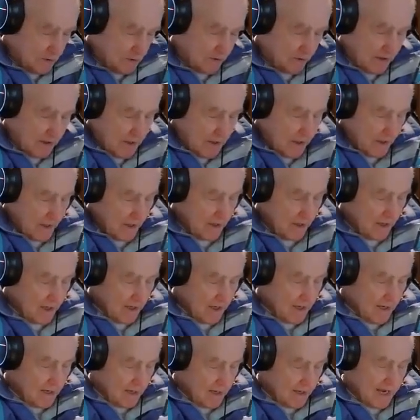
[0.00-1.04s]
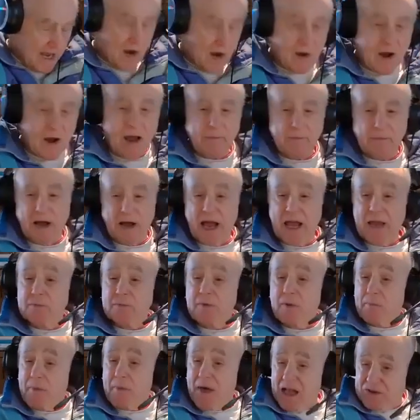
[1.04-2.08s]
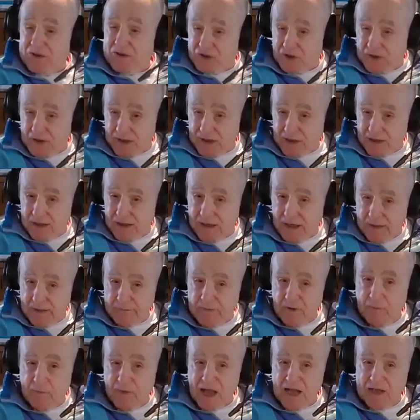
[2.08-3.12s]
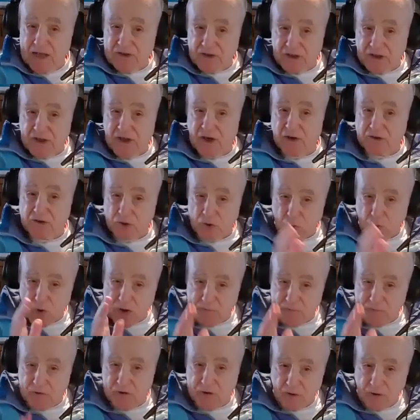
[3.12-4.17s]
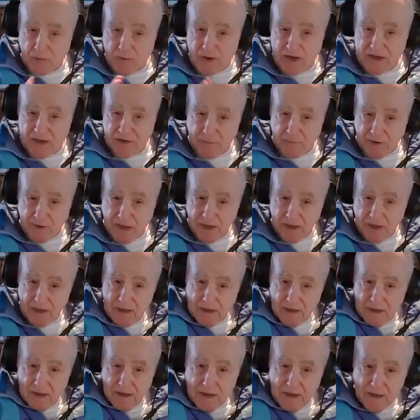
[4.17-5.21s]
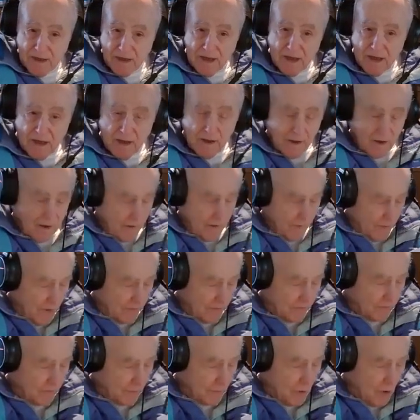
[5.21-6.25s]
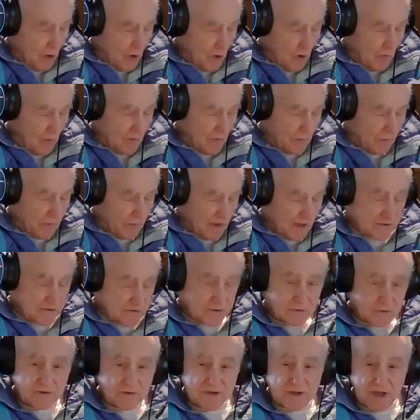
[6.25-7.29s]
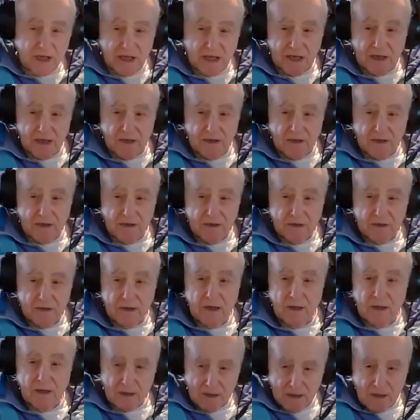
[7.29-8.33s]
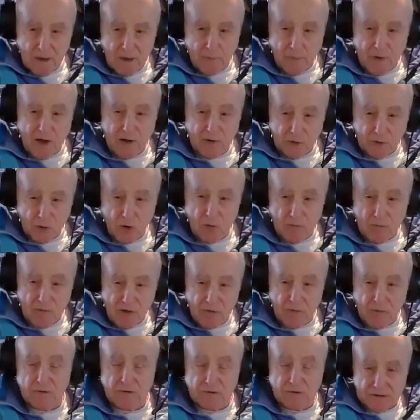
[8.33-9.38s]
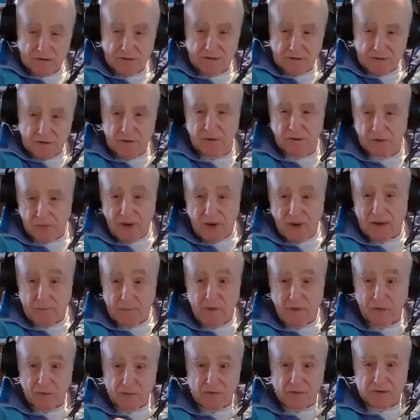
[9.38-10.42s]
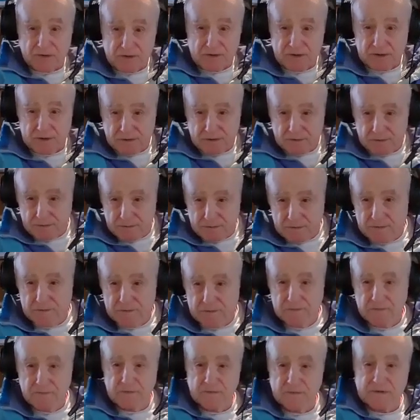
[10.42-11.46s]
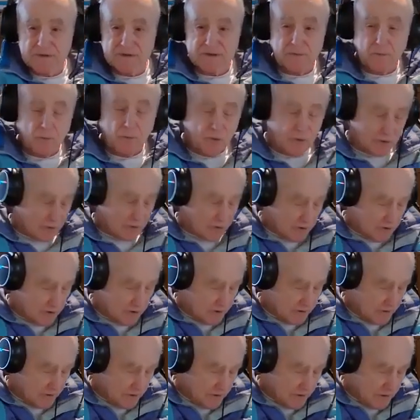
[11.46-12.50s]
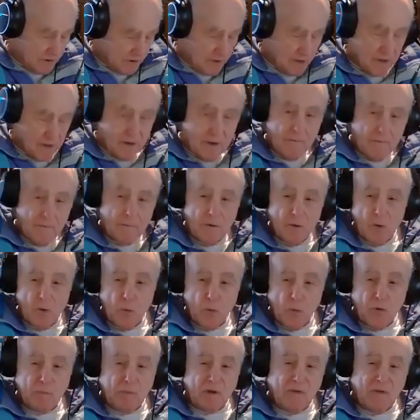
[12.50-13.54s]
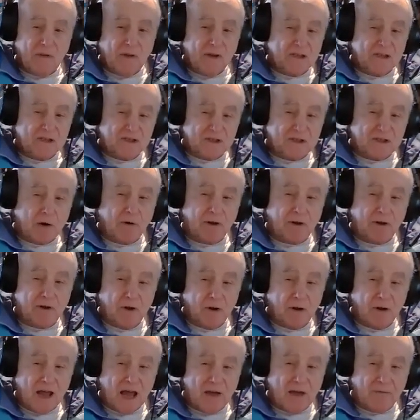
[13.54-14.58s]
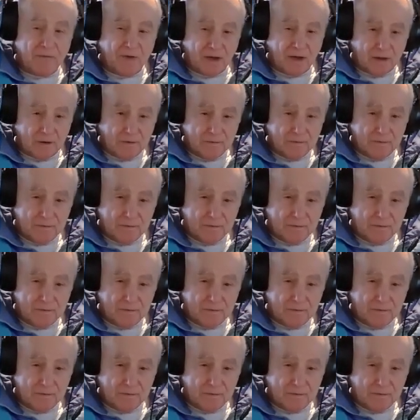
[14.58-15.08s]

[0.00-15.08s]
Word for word: Okay. Now I I'm imagining I'm imagining here, so you have to correct me. That from all the things you said about your mother's your grandmother's words would be the hysterical laughing.